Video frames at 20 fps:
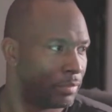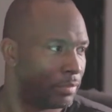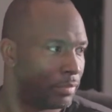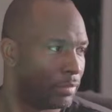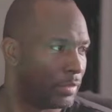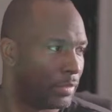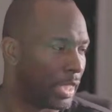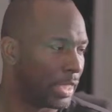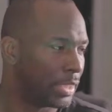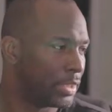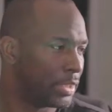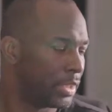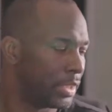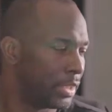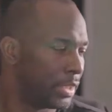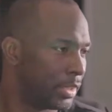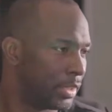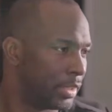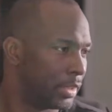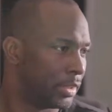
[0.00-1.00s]
next,
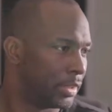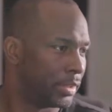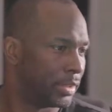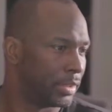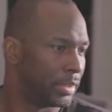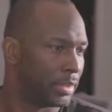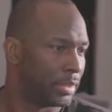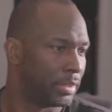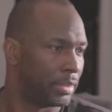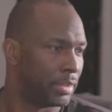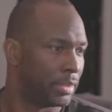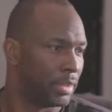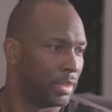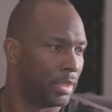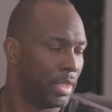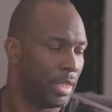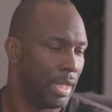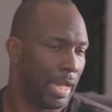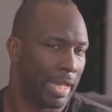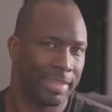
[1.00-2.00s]
uh,
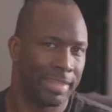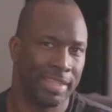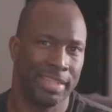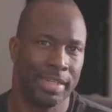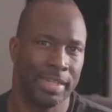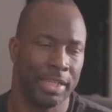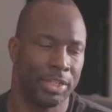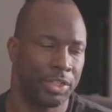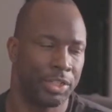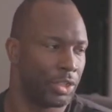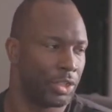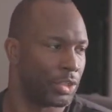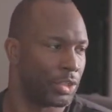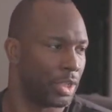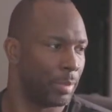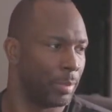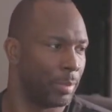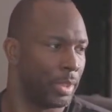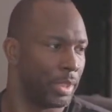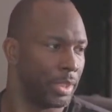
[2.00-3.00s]
I think next year is going
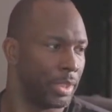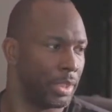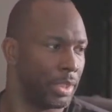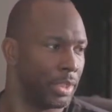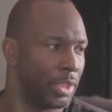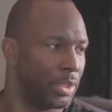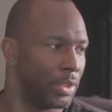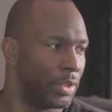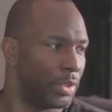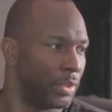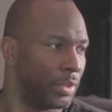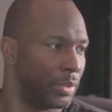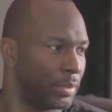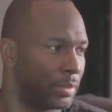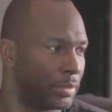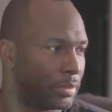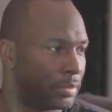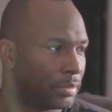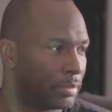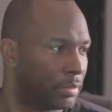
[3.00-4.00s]
to be a good year, though.
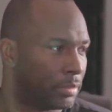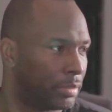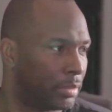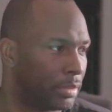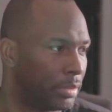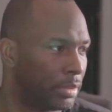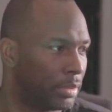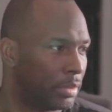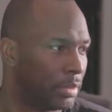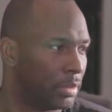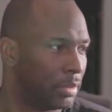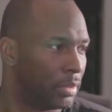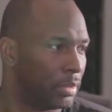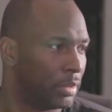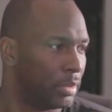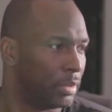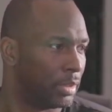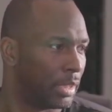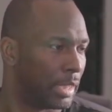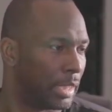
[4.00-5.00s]
I